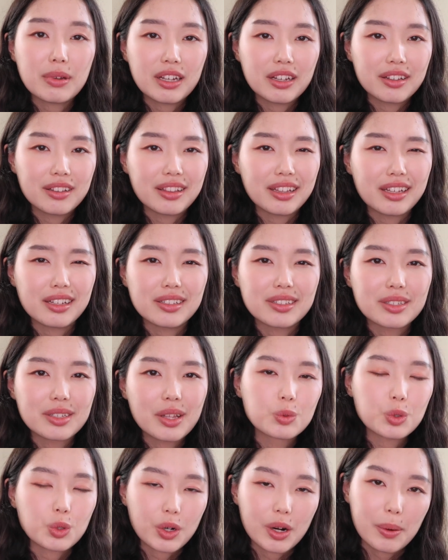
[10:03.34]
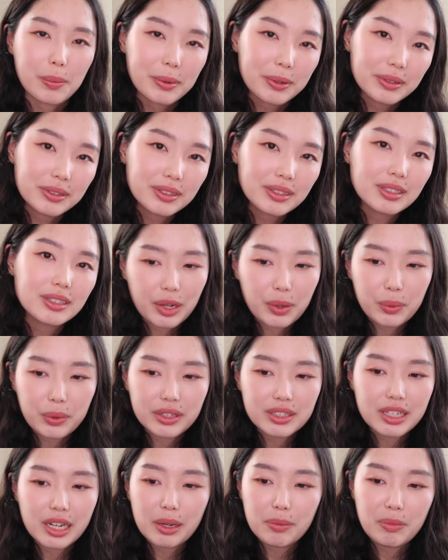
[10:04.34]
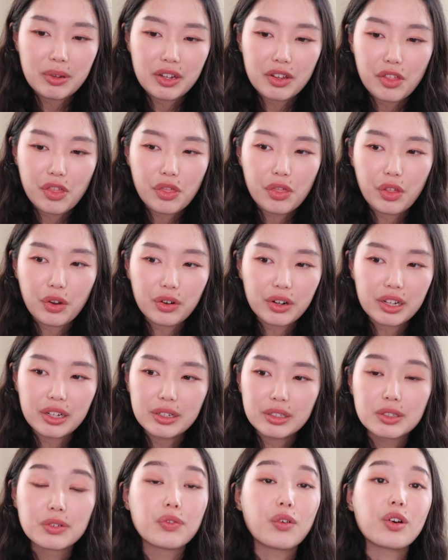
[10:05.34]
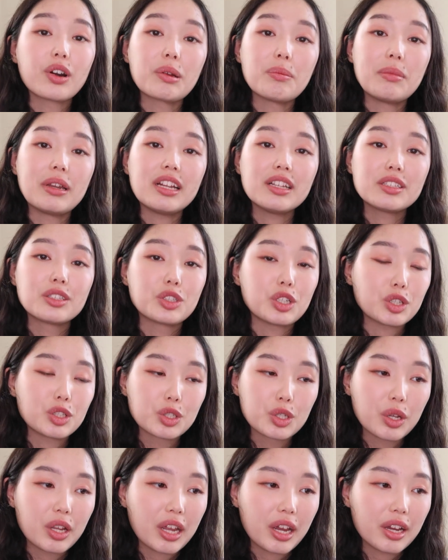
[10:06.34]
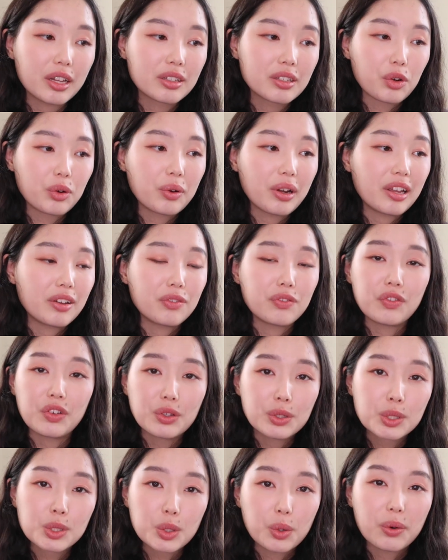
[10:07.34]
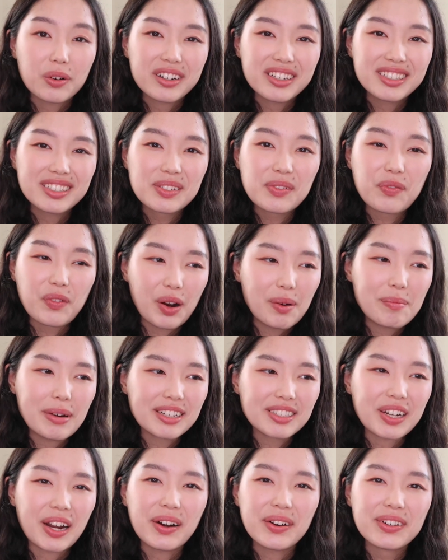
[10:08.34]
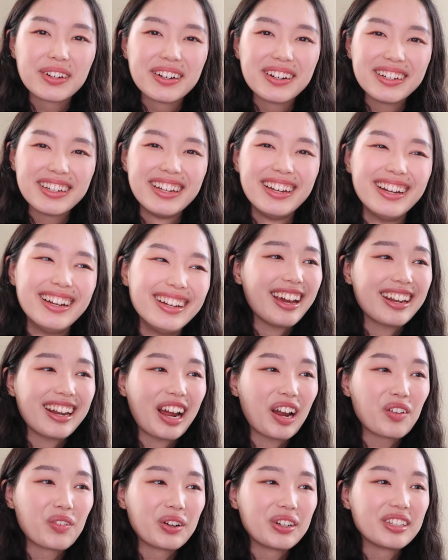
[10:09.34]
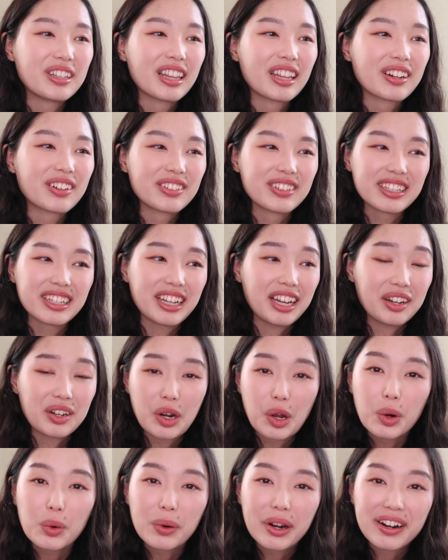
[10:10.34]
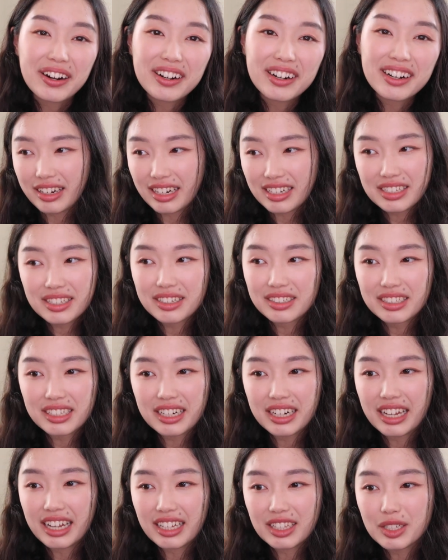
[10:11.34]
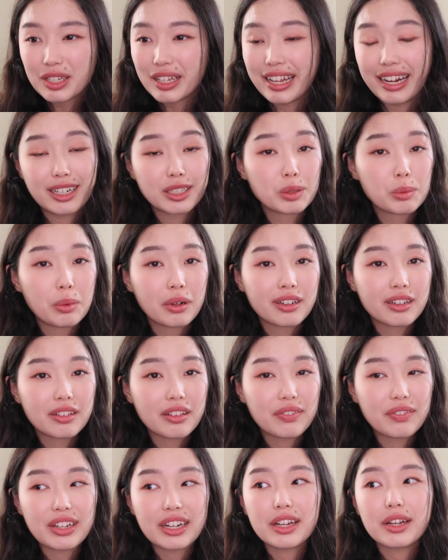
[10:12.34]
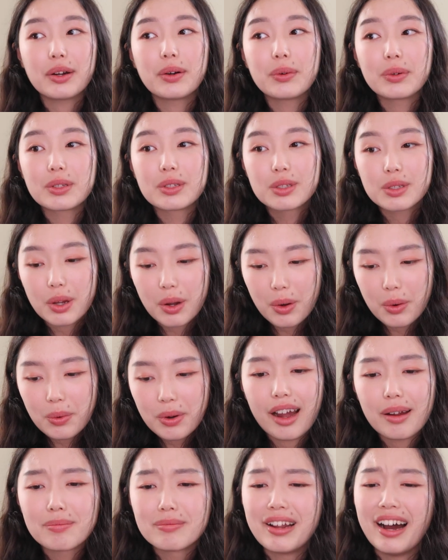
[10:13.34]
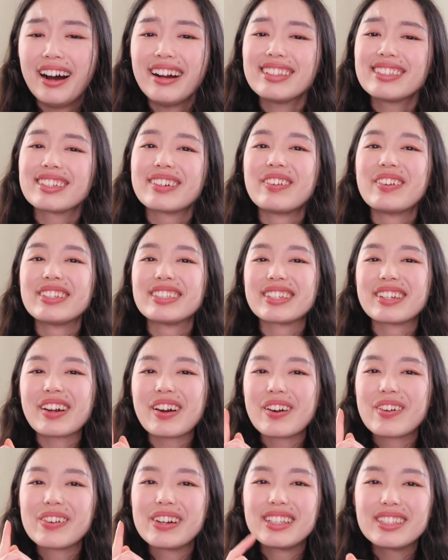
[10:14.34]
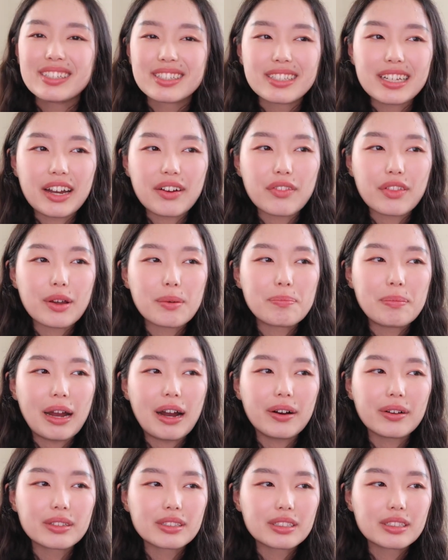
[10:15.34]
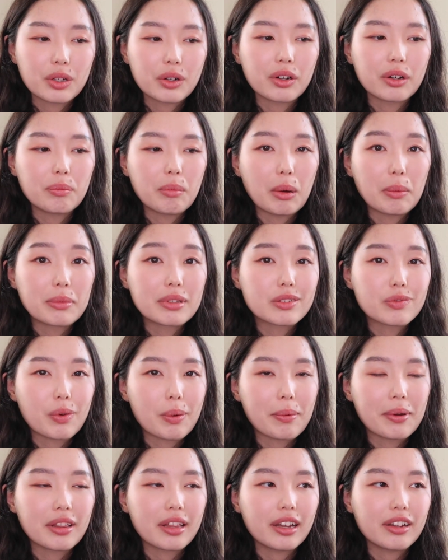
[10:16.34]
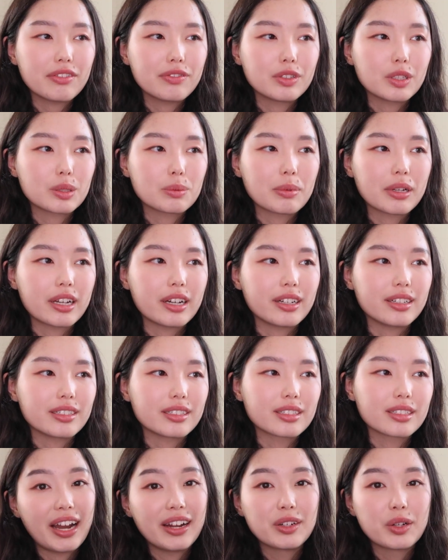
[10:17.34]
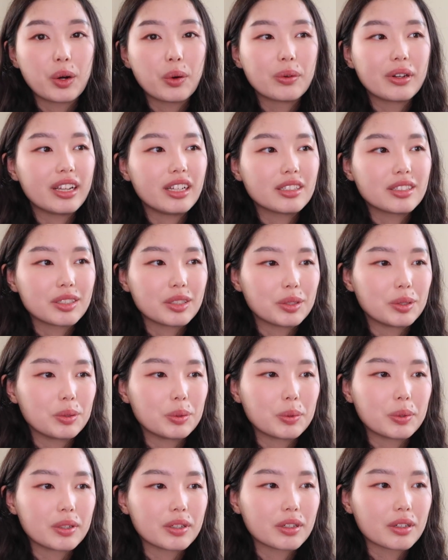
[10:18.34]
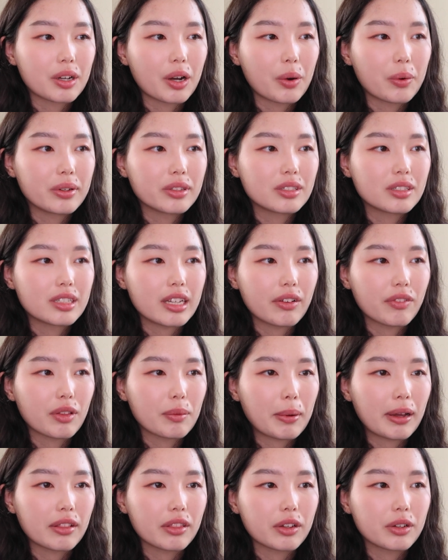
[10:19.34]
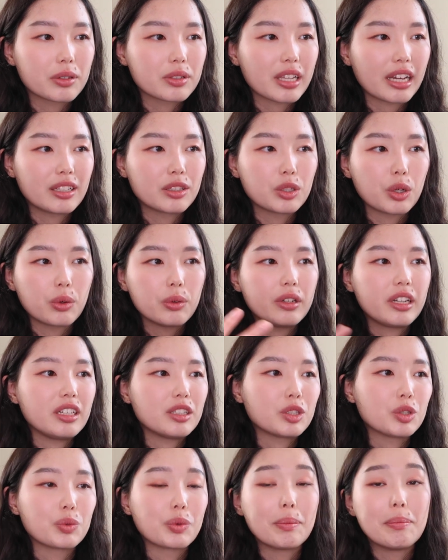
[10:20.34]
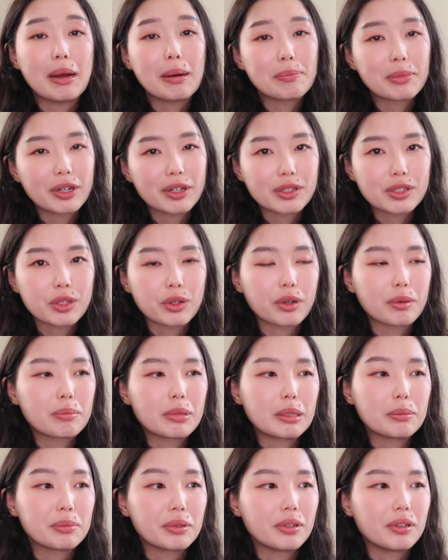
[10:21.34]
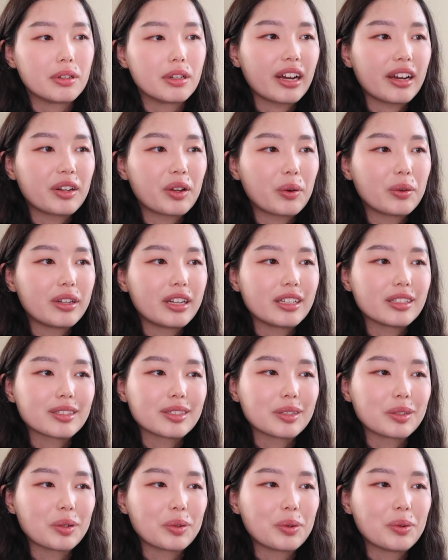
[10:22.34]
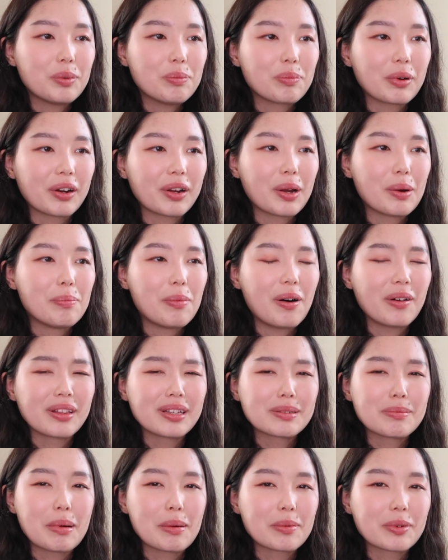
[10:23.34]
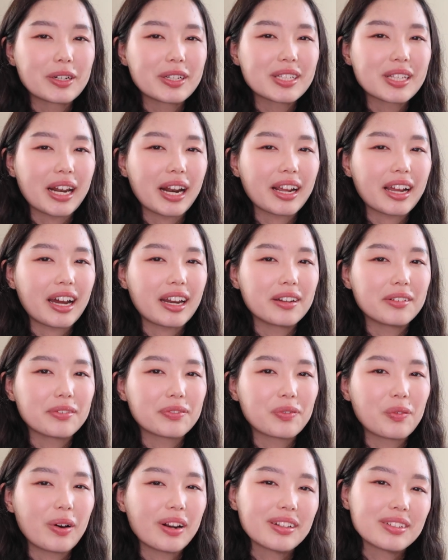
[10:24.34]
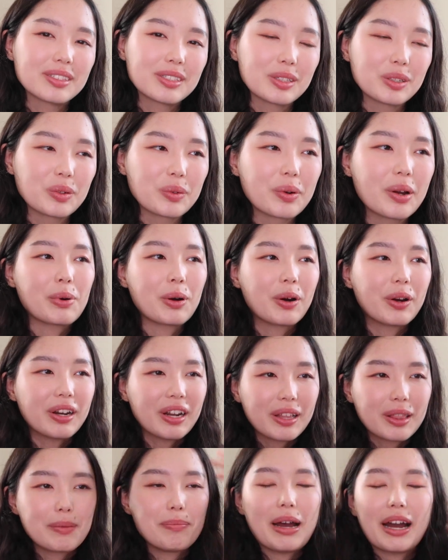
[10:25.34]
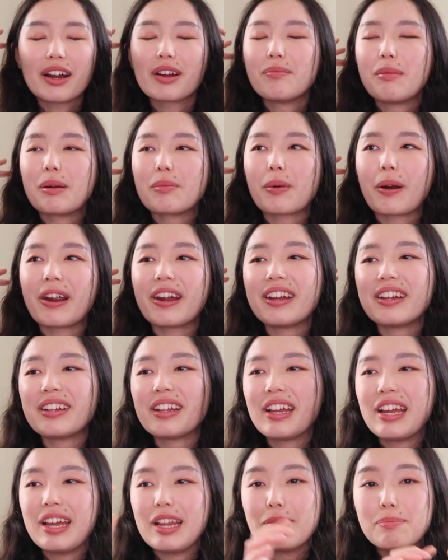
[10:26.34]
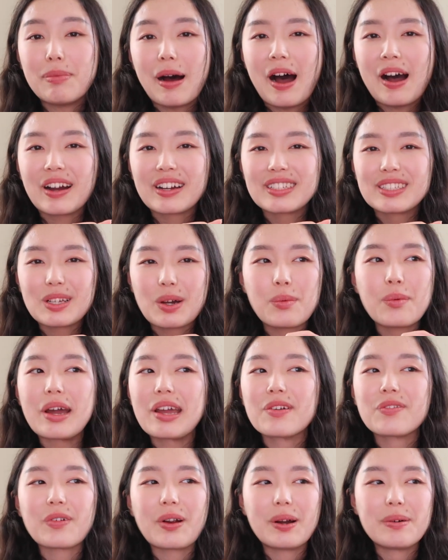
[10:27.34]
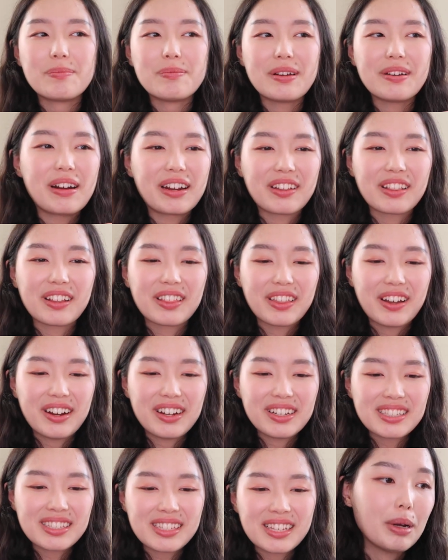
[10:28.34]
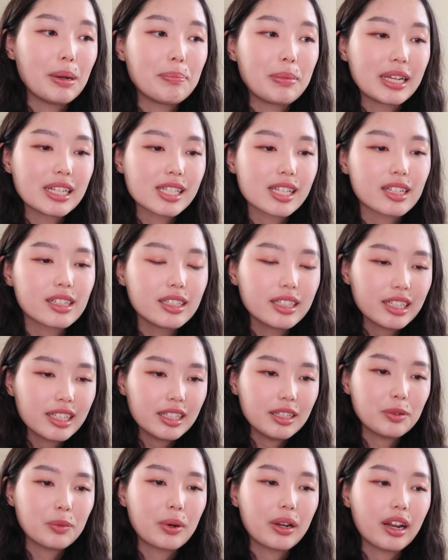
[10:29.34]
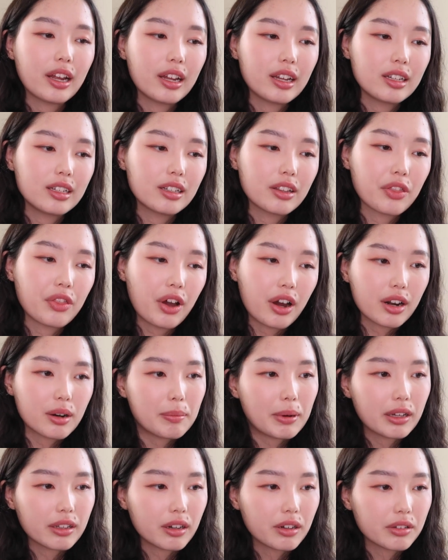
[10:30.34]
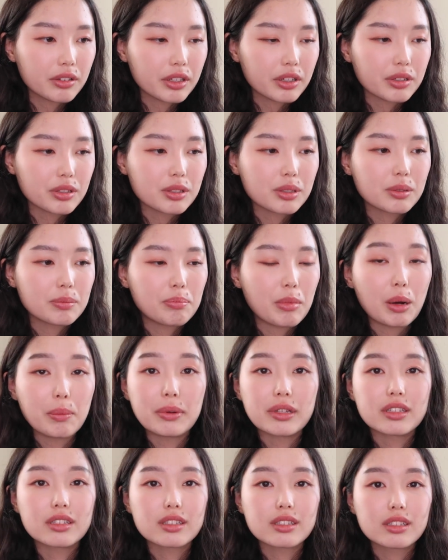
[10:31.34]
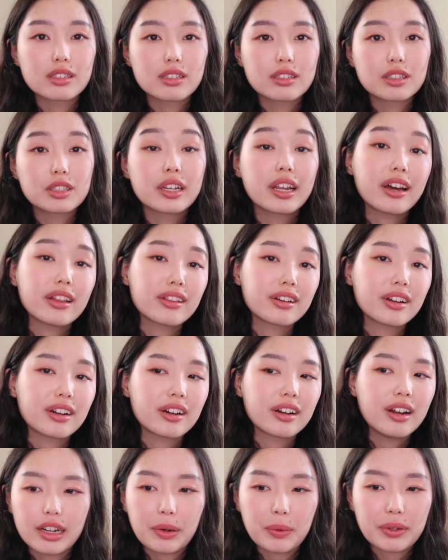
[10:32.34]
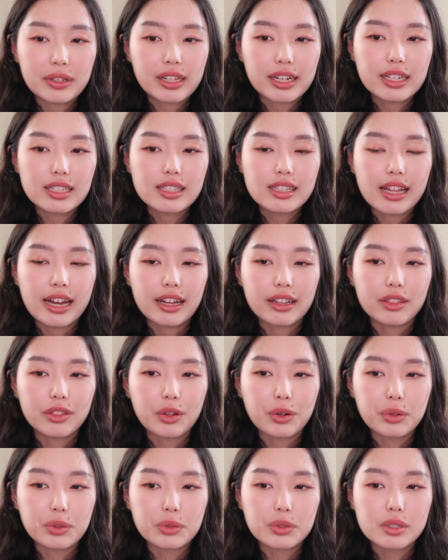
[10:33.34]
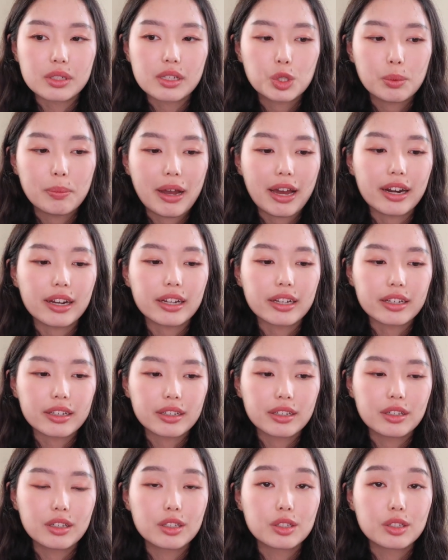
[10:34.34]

me these traumas. It would take me thirty to forty minutes just to get through a few stories from my childhood, and I would literally get nowhere, and I still didn't get to the actual point of the video. So I'm not going to go into depth about certain moments from my life just because I don't need to go into into depth about those. I don't need to remember certain people. I don't need to bring up all these memories that I kind of wanted to put in the back of my brain in a box away from my other thoughts. But basically, when I thought about all those moments together, I realized that those traumatic,